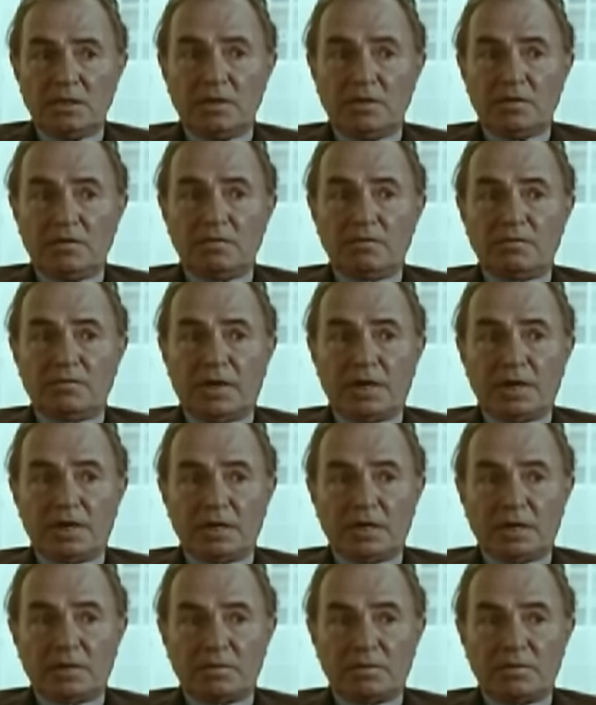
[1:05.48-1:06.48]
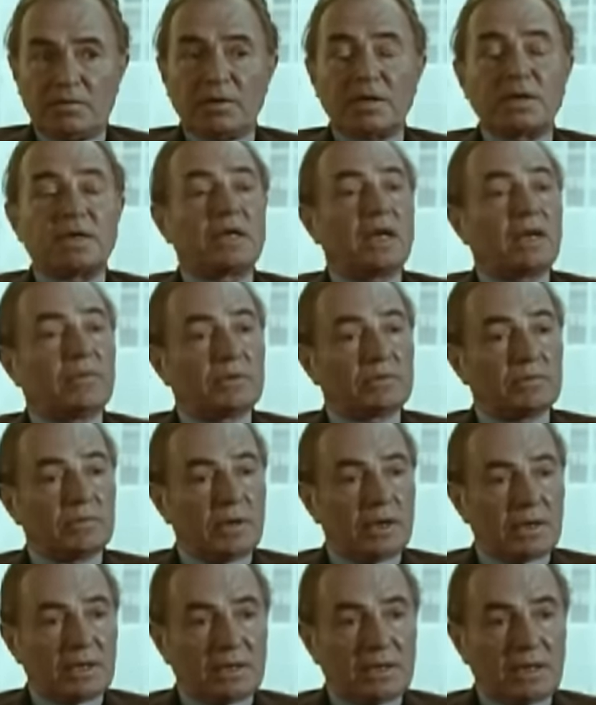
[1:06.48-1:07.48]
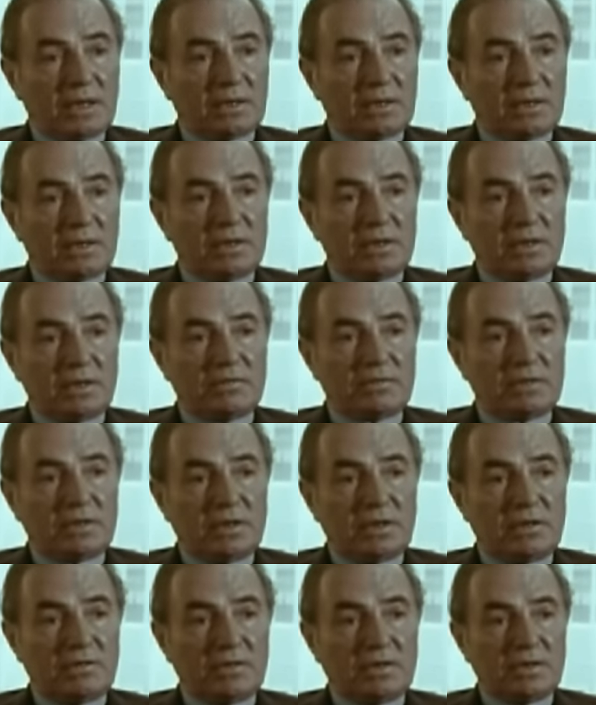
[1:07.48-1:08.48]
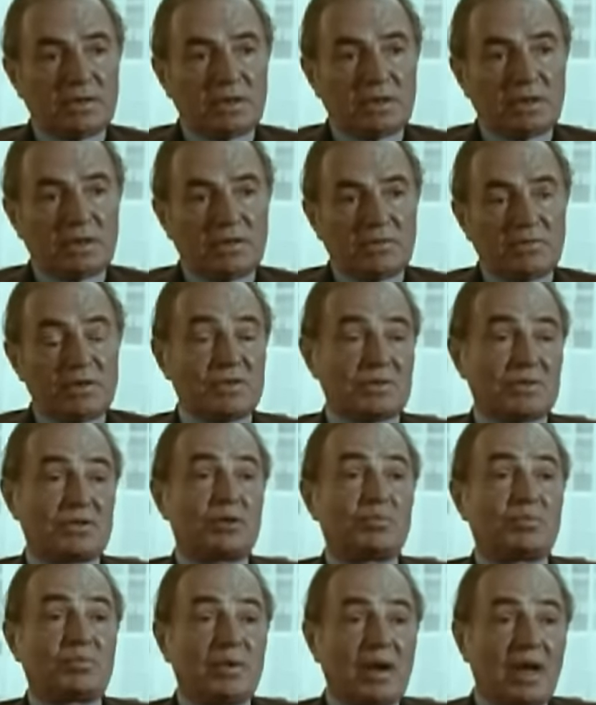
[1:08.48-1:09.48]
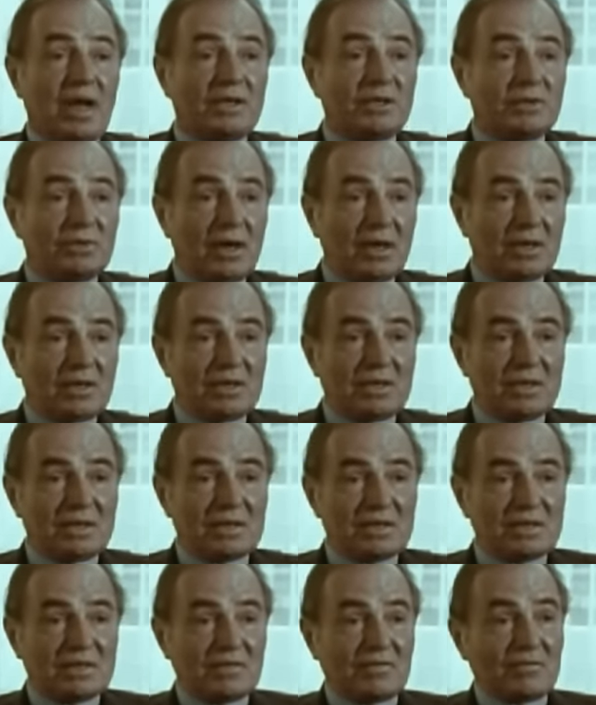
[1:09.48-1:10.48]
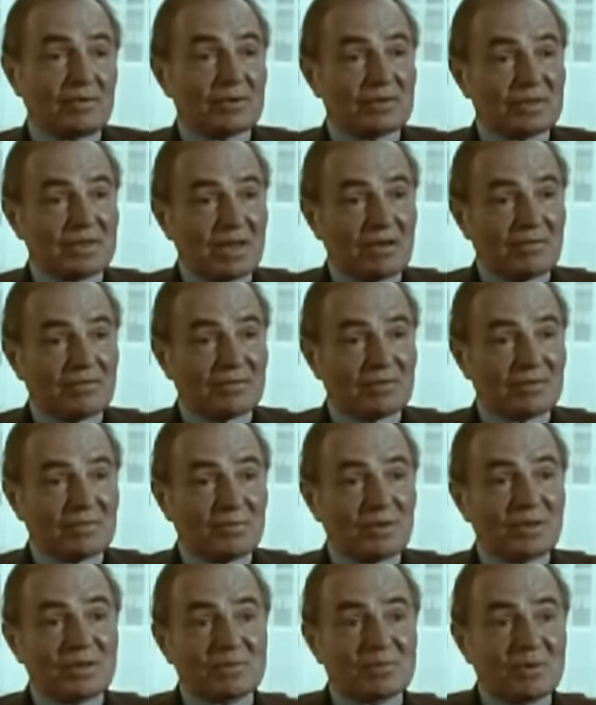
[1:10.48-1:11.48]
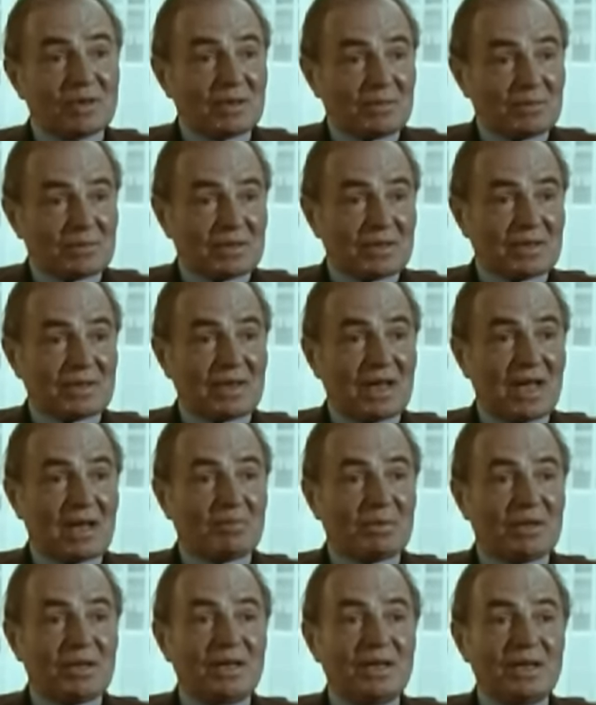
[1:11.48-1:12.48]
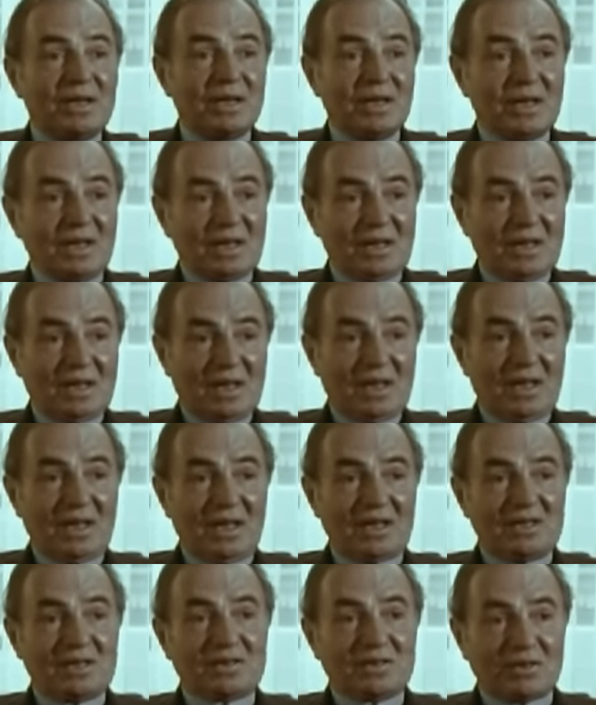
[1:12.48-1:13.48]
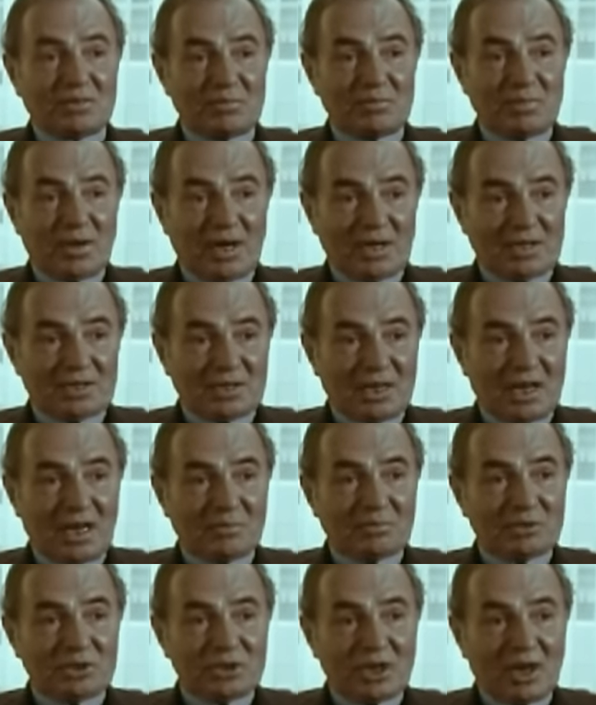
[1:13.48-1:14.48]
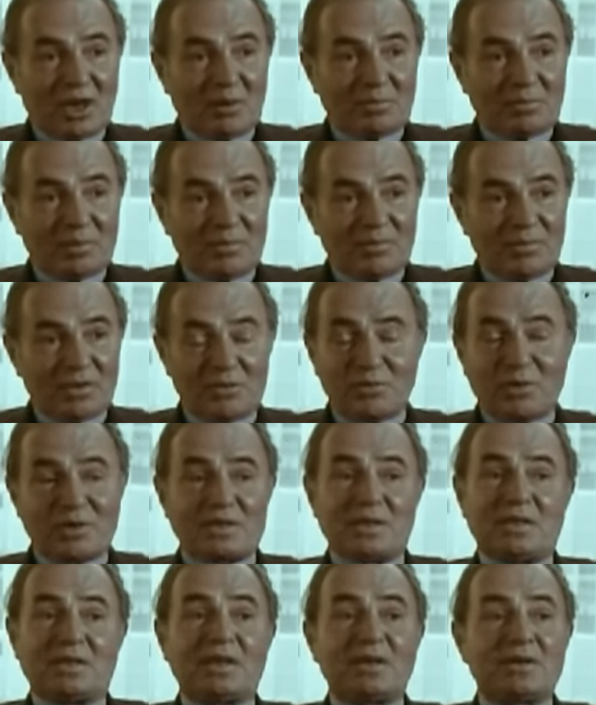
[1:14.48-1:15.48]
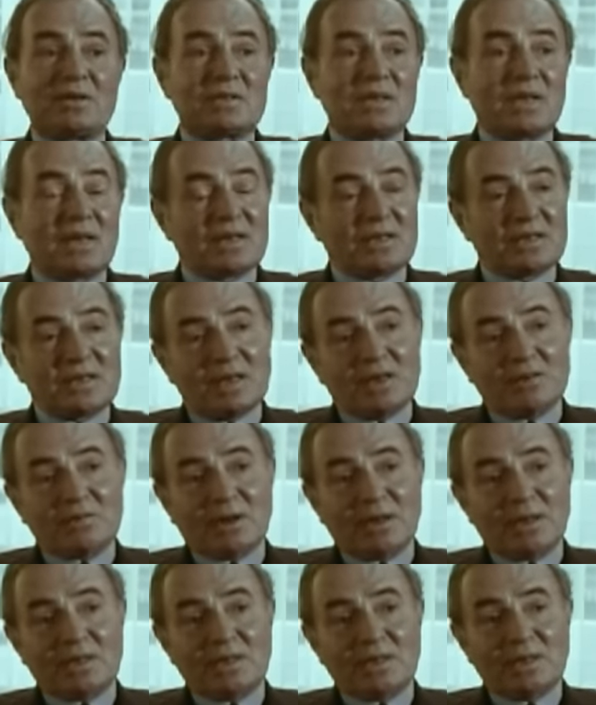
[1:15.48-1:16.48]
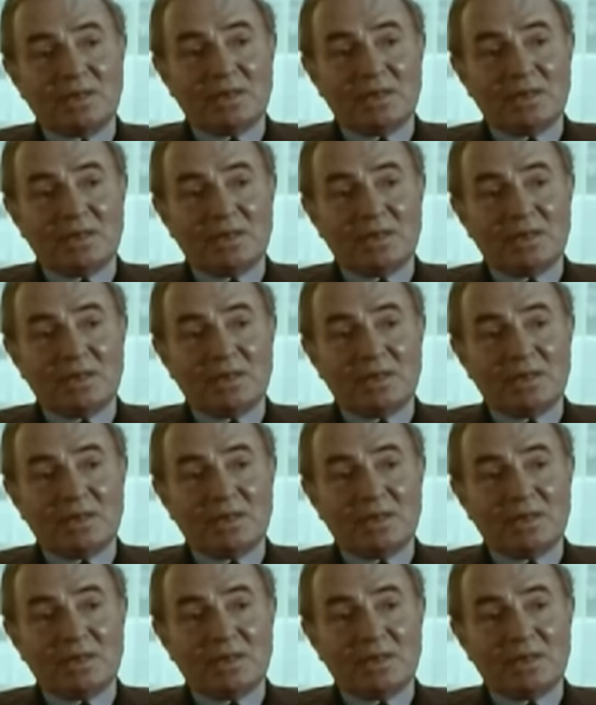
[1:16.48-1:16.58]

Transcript: finally, when he came to work in England after leaving the, well, he superannuated as a civil servant because when he was at the Abbey, it's a sort of part-time job. It was in those days, at any rate.